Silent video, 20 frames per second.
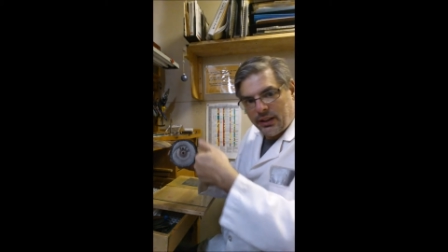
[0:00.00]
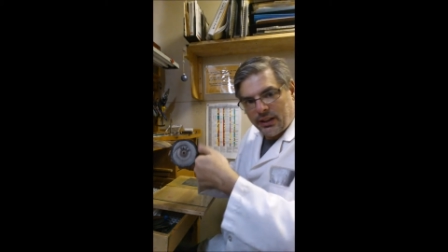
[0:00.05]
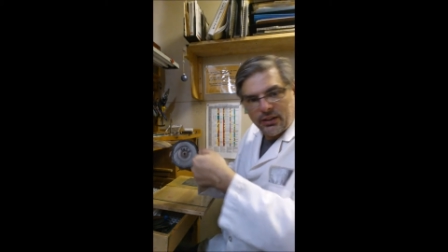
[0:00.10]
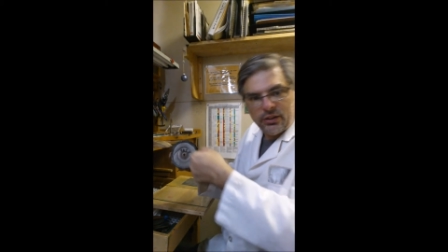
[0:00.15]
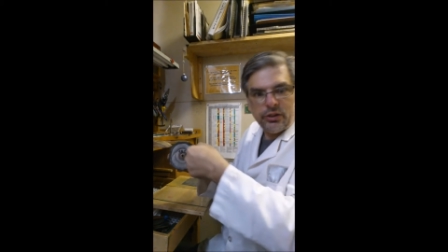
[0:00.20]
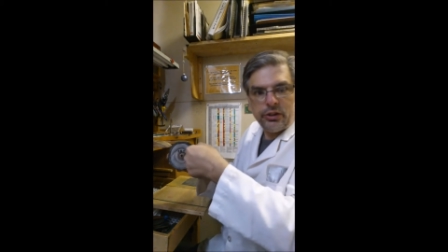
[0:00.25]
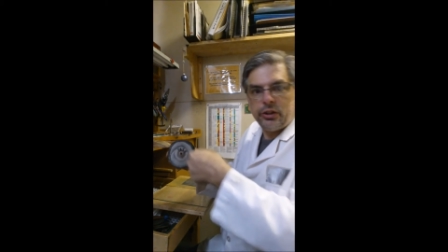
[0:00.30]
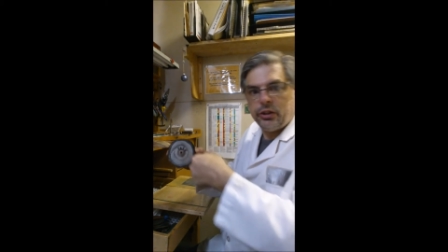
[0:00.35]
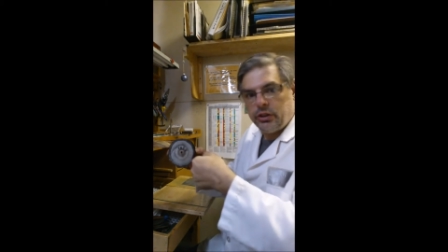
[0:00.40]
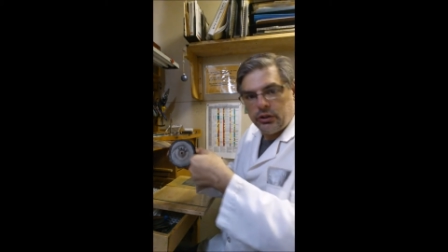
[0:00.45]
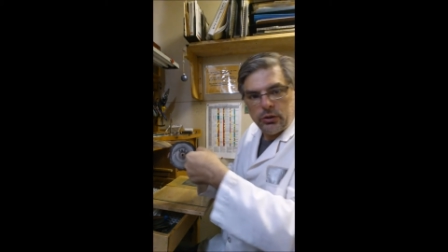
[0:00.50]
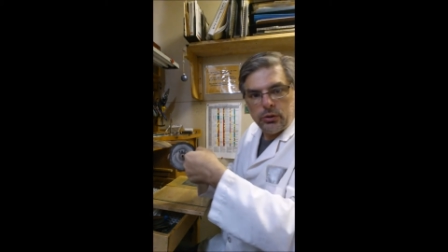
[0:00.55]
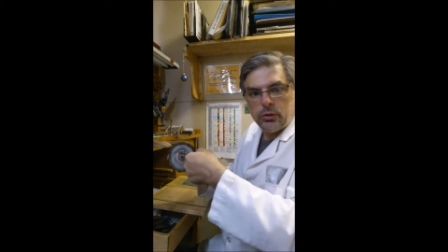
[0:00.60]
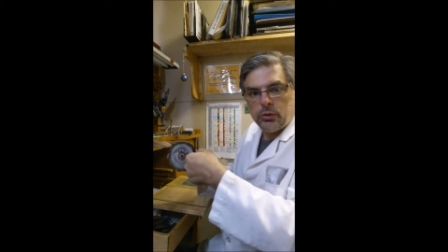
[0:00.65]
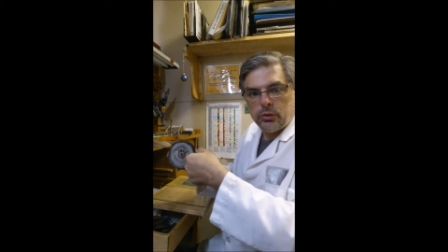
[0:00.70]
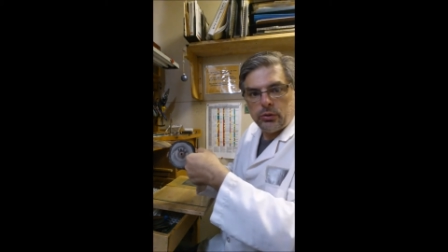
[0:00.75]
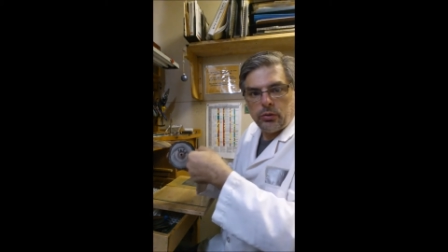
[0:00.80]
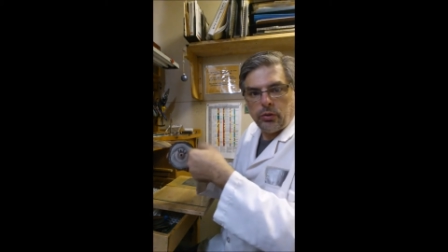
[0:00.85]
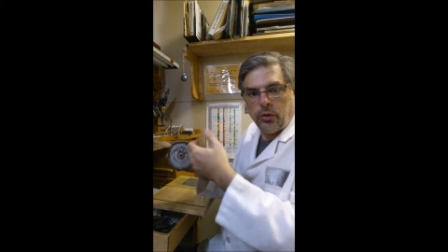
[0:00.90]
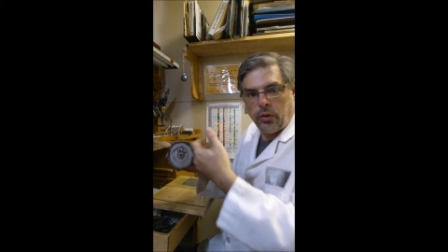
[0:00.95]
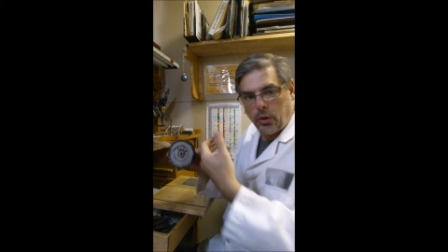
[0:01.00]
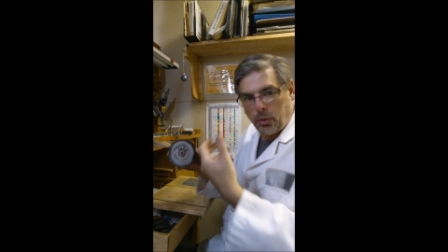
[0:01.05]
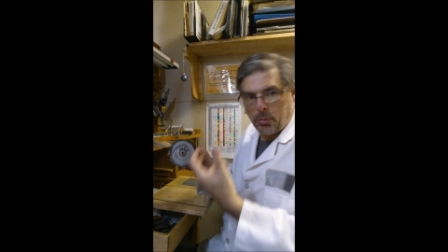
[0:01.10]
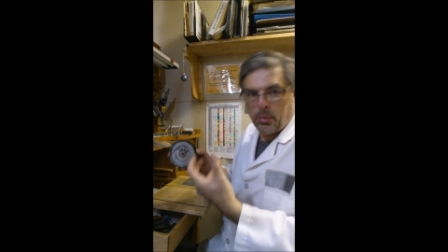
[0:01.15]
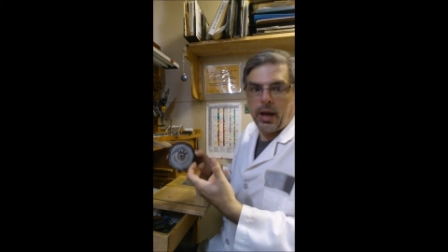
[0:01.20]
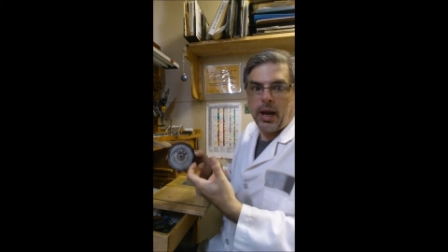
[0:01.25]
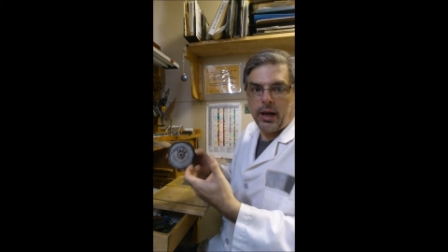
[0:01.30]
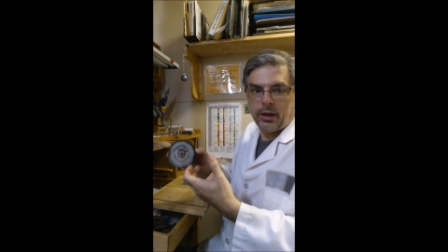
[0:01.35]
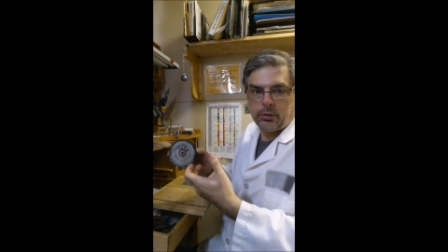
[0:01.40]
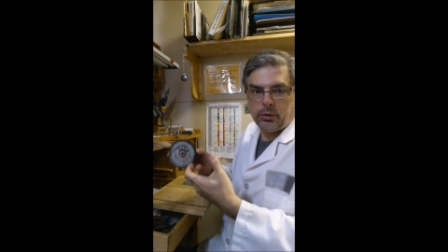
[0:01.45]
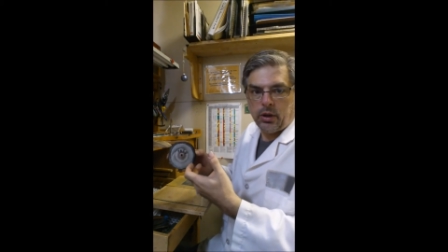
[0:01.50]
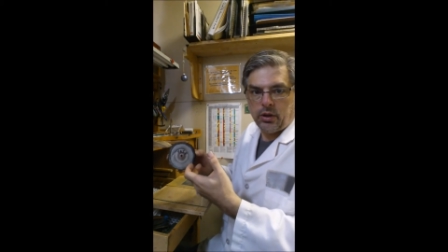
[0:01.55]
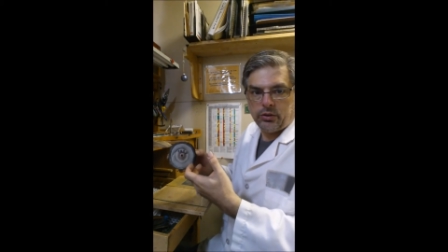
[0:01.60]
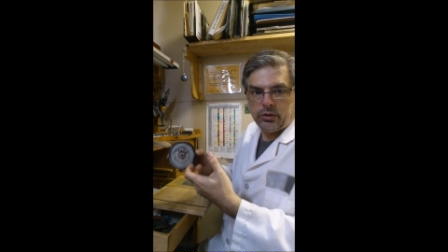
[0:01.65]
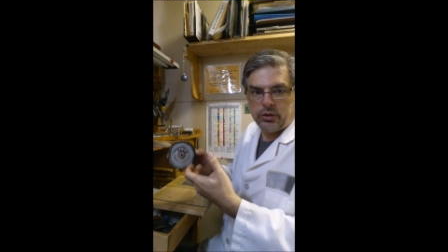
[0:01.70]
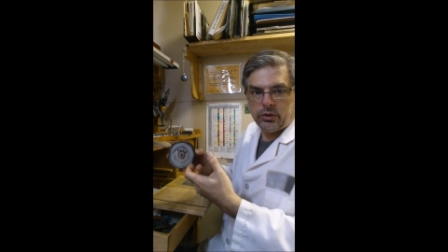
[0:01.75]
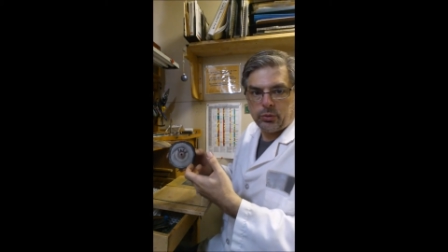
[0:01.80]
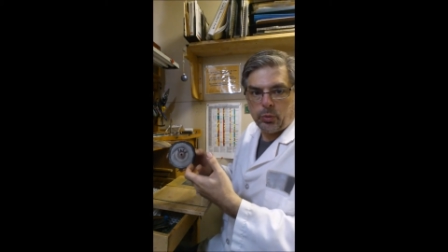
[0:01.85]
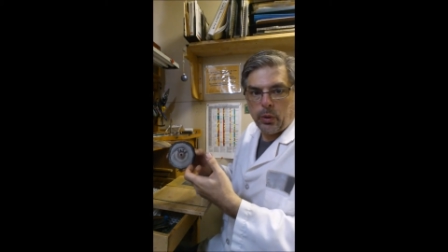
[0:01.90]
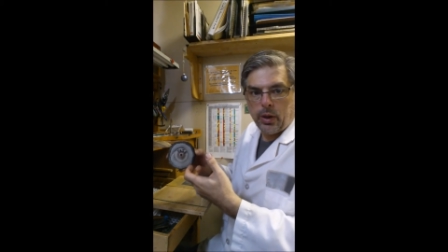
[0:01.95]
into the
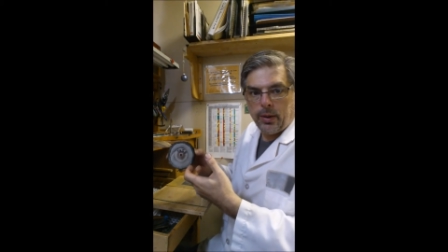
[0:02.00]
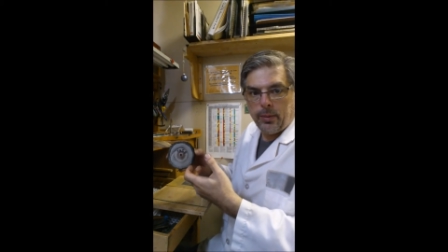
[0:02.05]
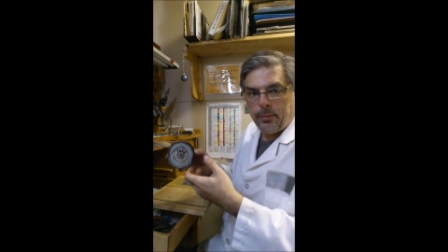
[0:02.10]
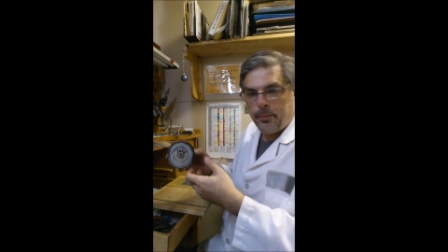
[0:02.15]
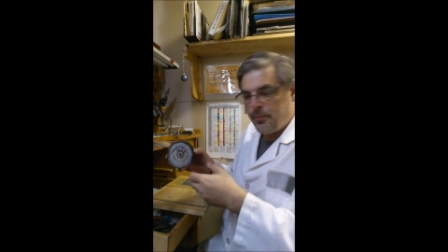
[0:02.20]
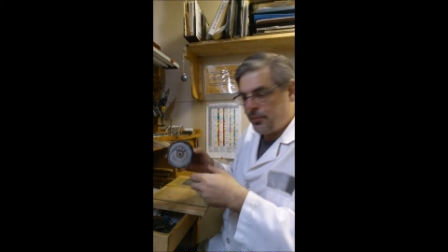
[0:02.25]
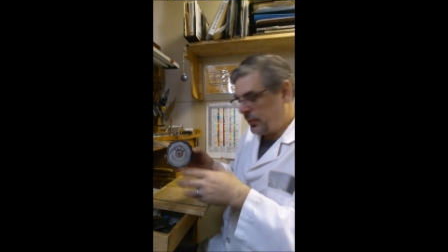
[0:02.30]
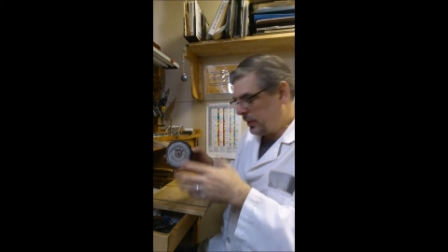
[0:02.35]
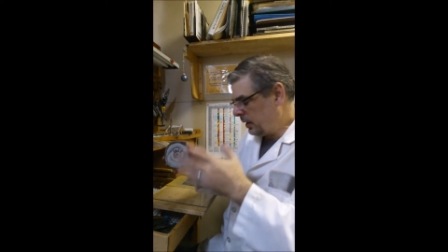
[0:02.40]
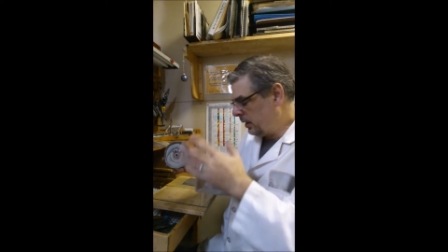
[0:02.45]
background as well.